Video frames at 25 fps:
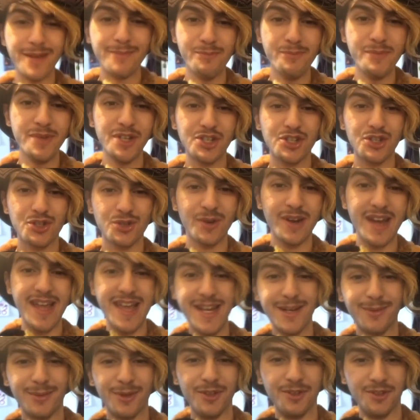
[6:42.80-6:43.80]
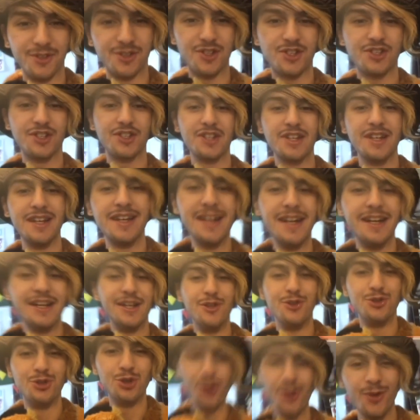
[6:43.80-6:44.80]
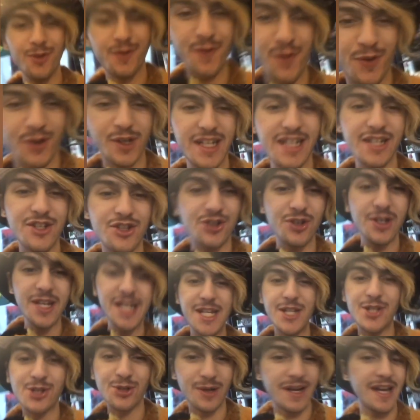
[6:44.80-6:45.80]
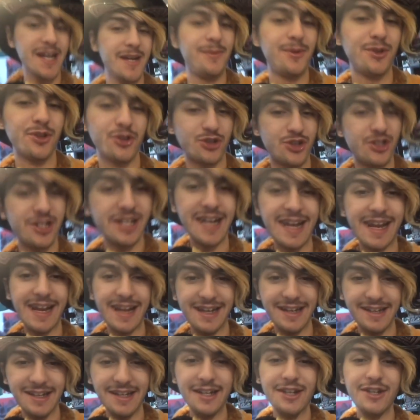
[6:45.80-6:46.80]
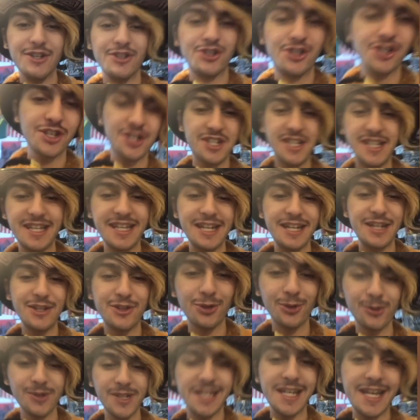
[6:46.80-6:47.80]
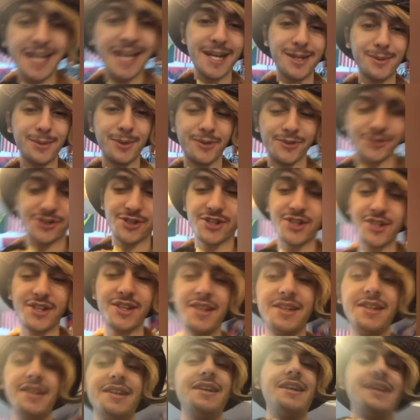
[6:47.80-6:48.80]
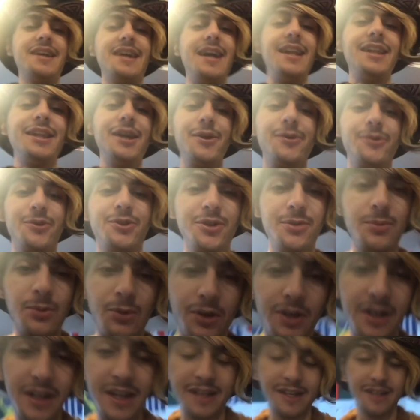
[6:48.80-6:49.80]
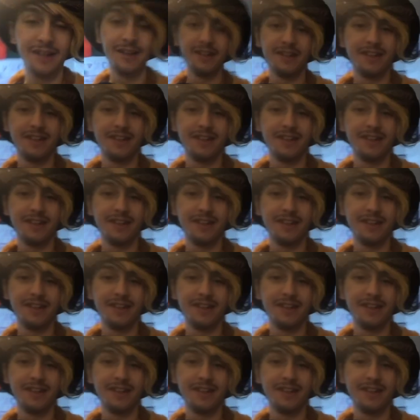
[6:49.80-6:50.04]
am Mister Animals. Don't forget to eat your animals today. Just kidding, don't eat animals. Hello, good morning.